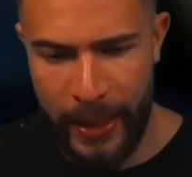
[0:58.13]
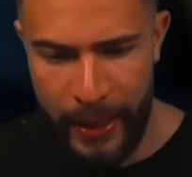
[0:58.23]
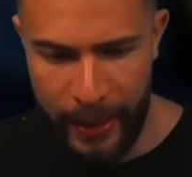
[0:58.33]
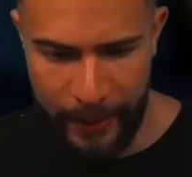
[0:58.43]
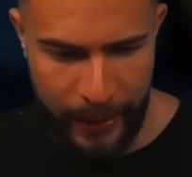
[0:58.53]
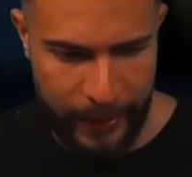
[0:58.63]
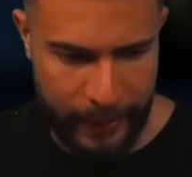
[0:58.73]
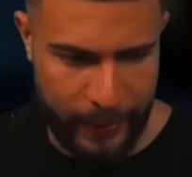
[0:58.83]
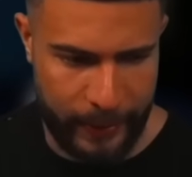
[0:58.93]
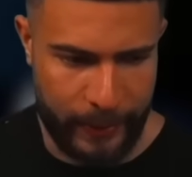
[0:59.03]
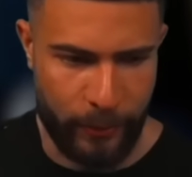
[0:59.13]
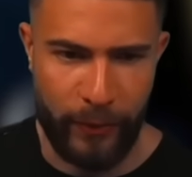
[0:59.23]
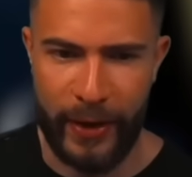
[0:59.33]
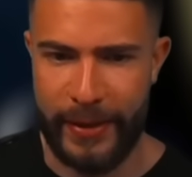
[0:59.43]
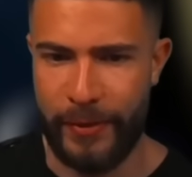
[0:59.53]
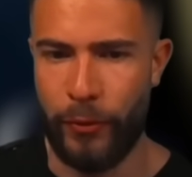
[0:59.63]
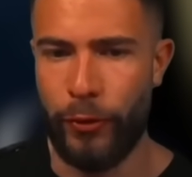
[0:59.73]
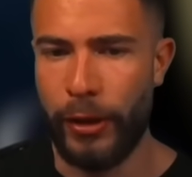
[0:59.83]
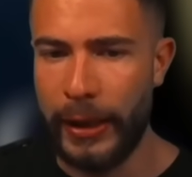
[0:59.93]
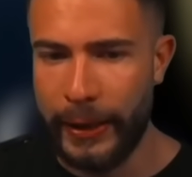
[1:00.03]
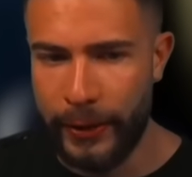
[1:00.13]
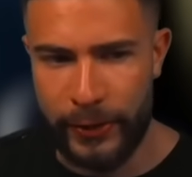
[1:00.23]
I think that we've had some really good